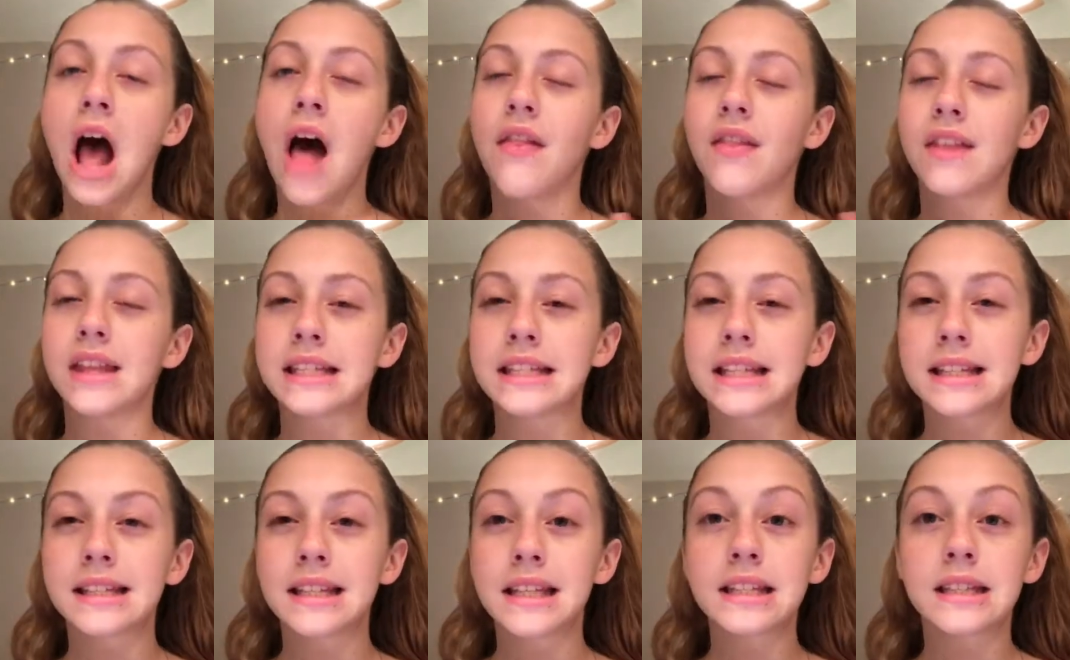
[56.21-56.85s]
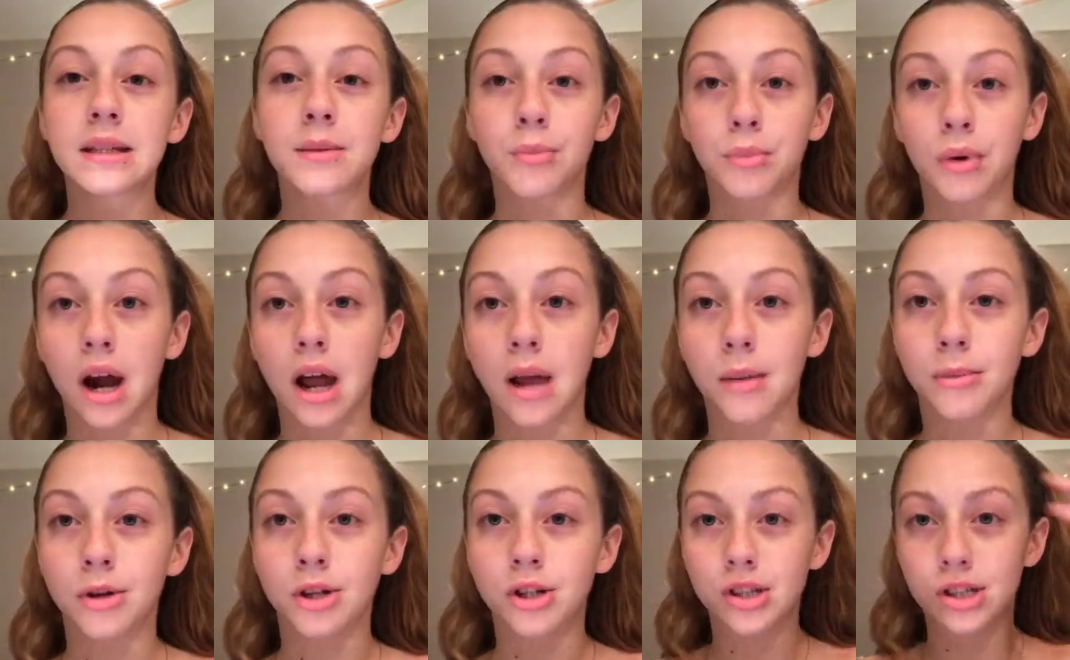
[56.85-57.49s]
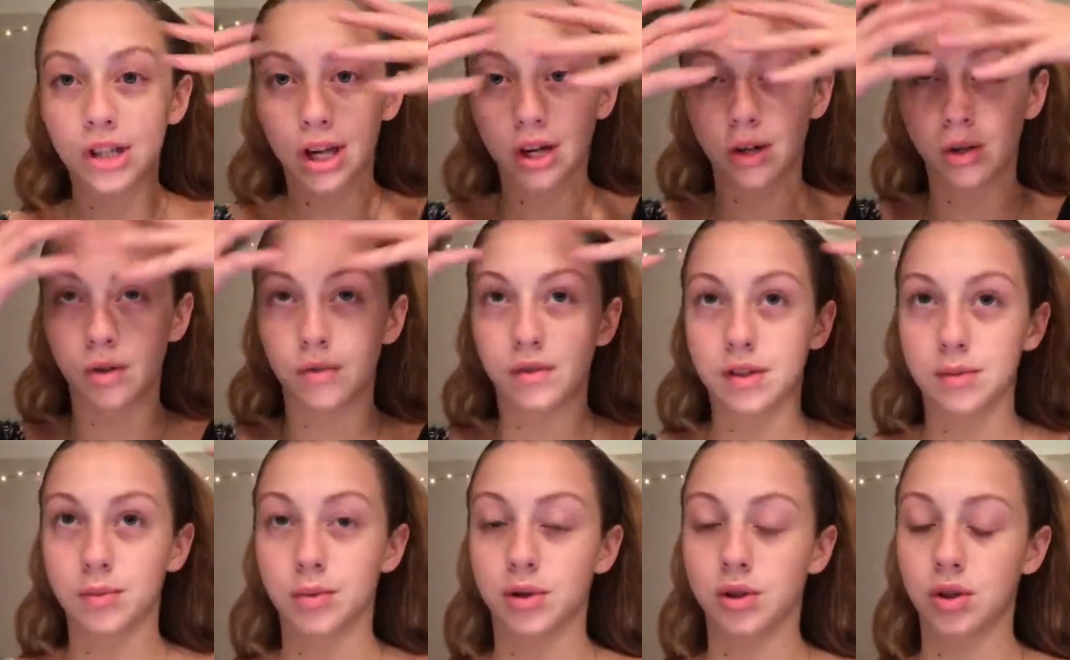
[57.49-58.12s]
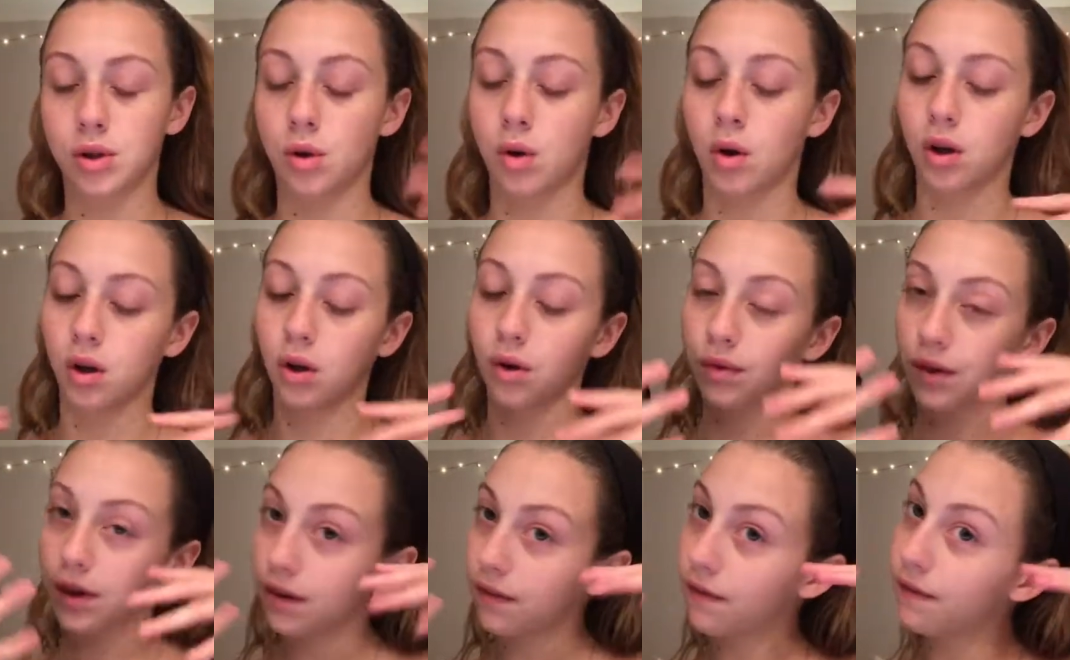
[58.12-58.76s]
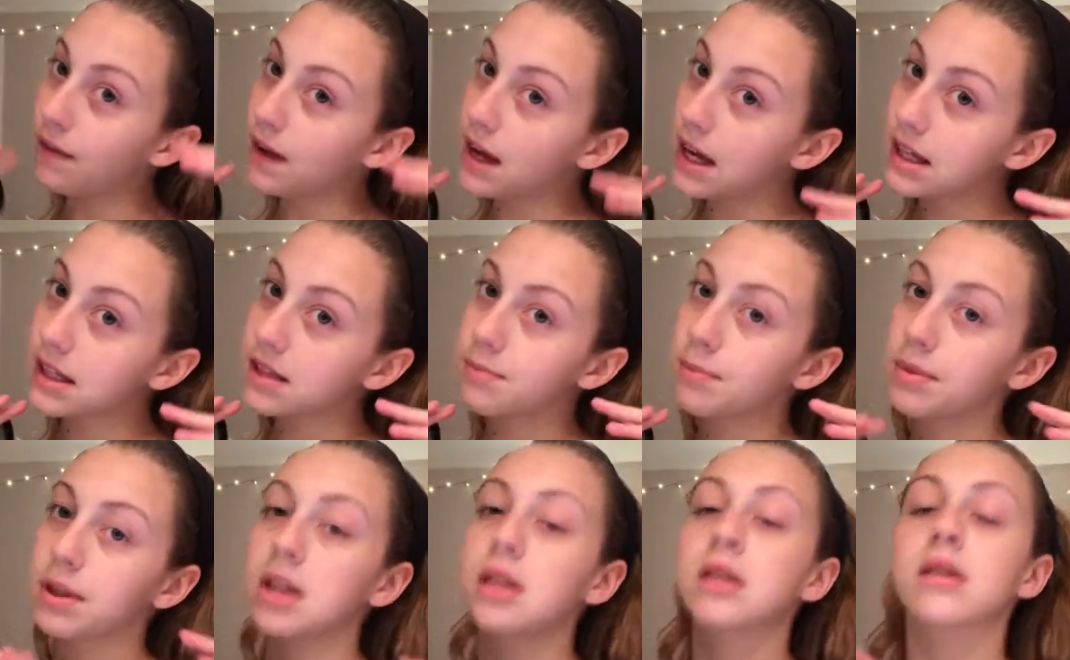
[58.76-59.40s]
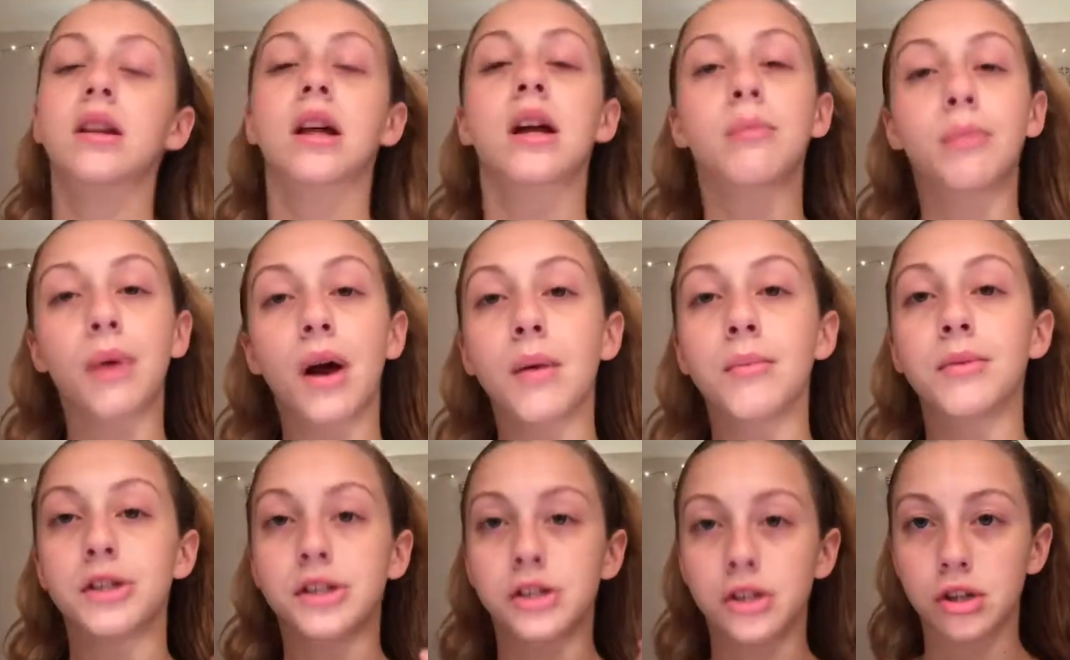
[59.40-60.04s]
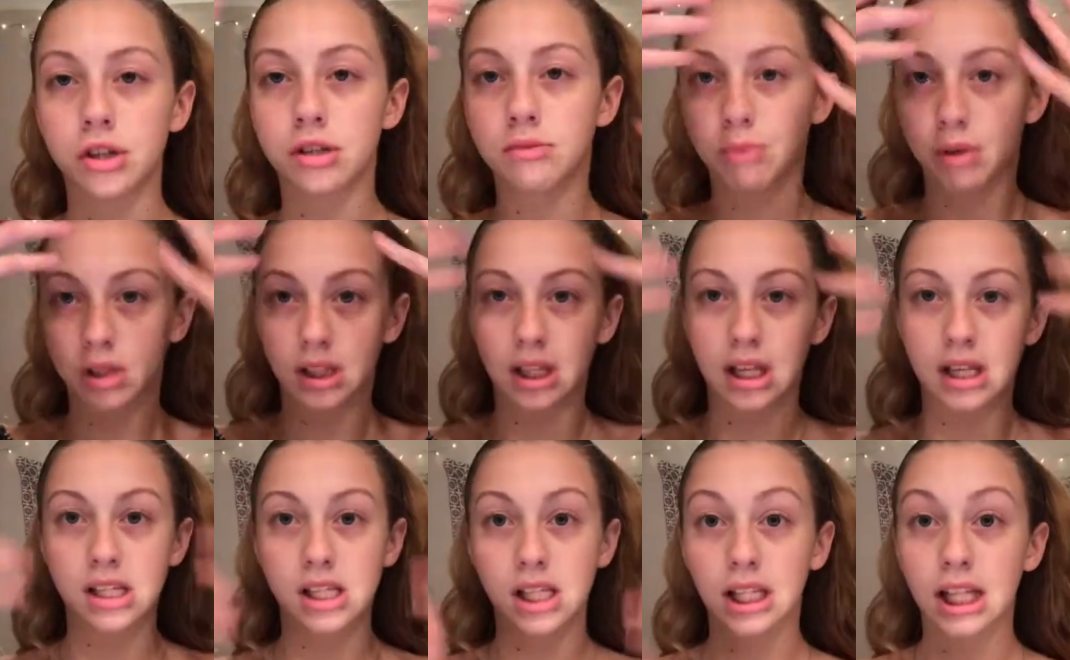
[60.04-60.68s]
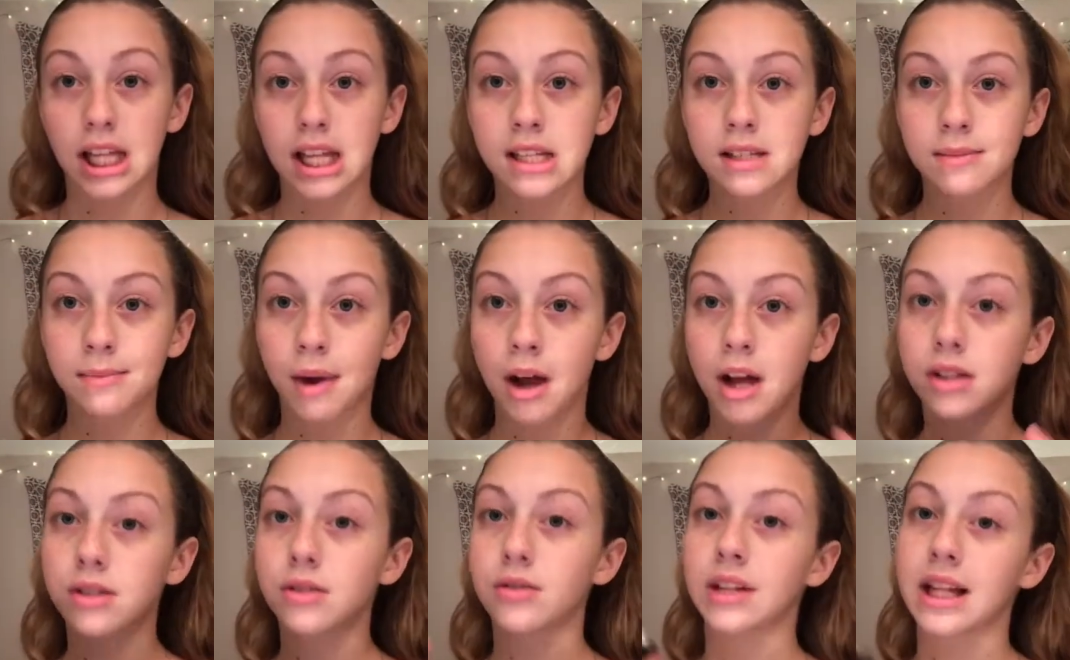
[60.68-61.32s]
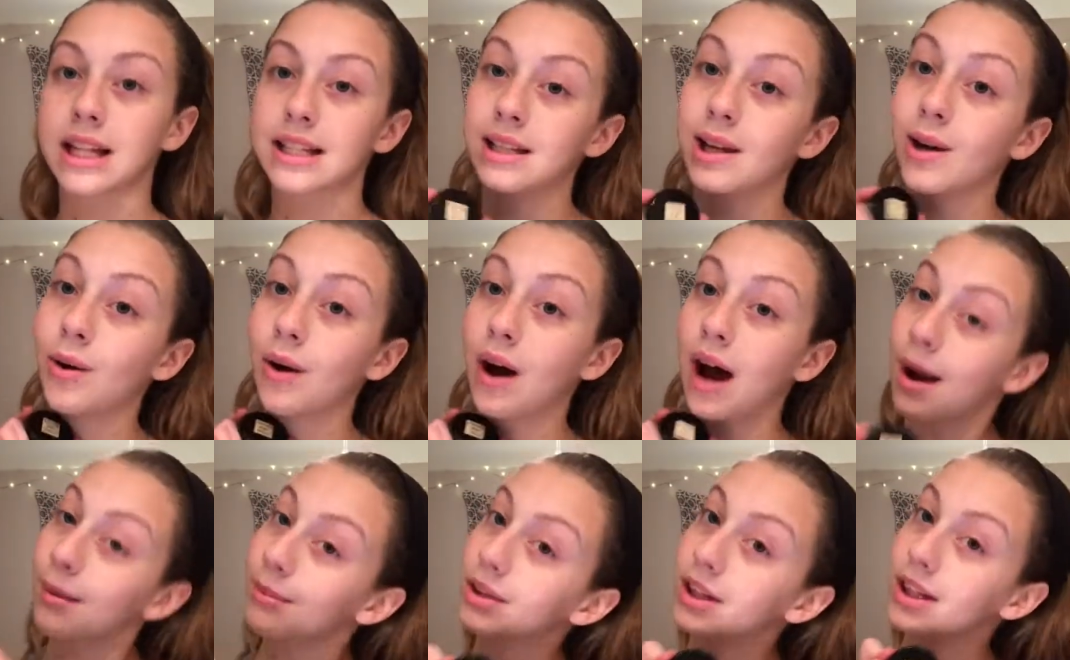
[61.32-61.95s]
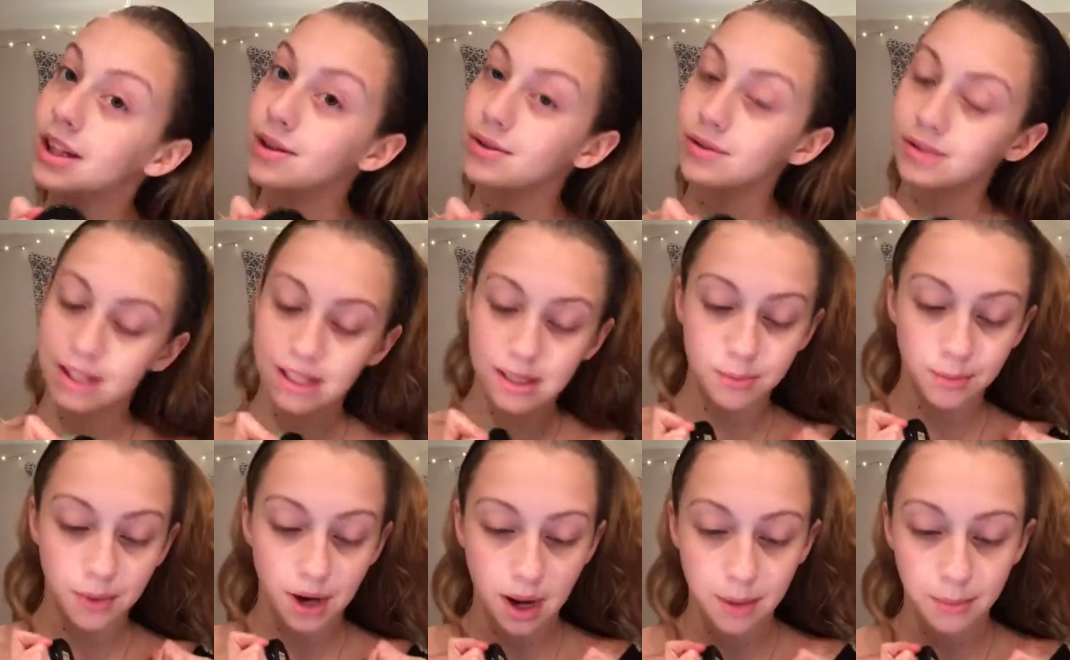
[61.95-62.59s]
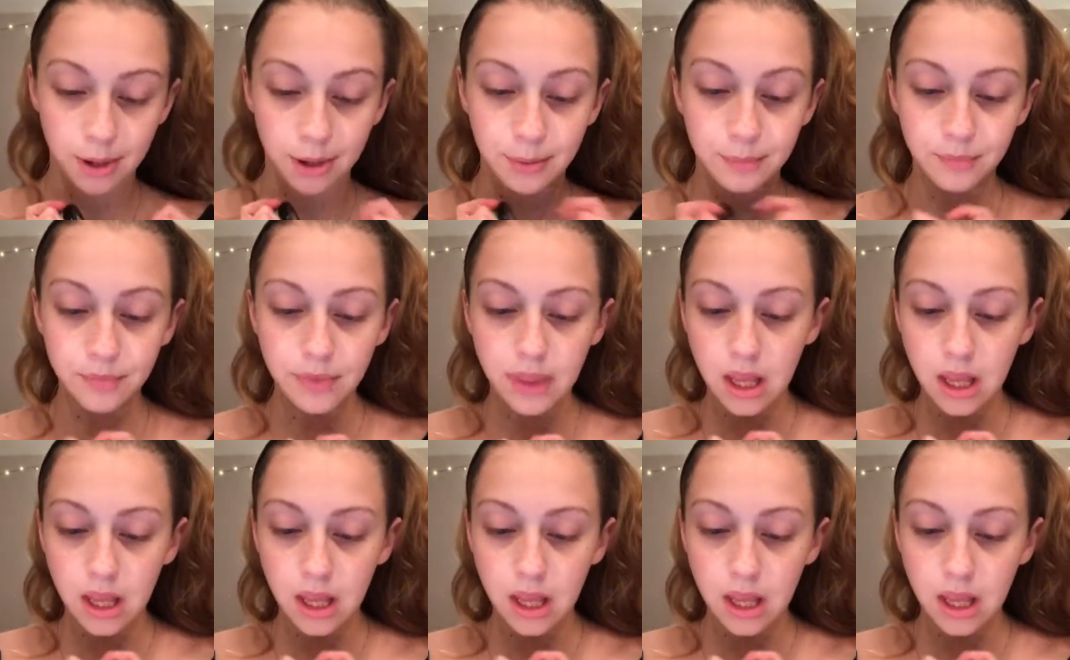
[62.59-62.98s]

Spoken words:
And this says it's a primer, so I don't know if it's supposed to go all over your face, but there's a lot of primers you just put in like select spots, so that's how I'm going to use this primer.